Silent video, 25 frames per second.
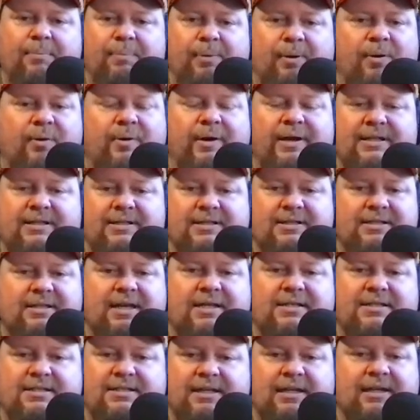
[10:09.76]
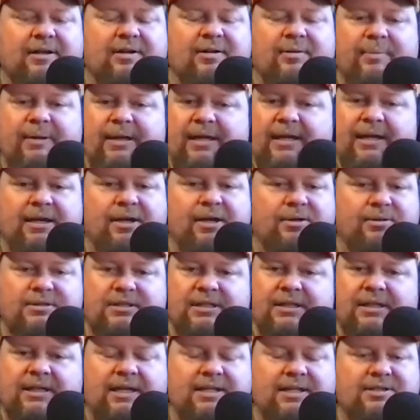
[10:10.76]
point and say sick 'em, he goes
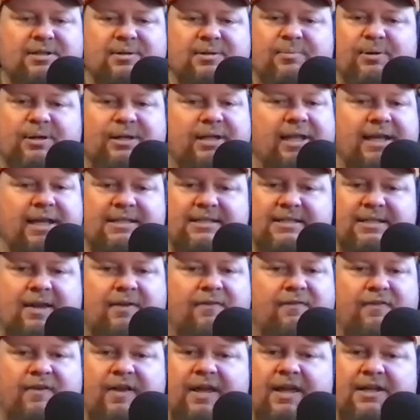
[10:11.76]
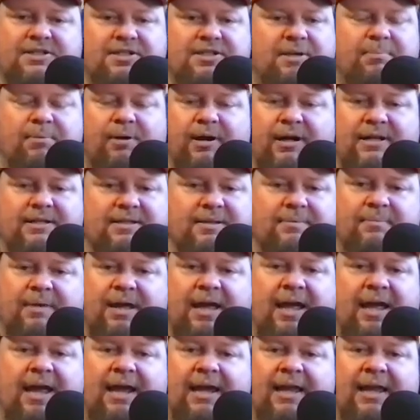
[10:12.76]
and gets them. When they say fetch, he brings it back.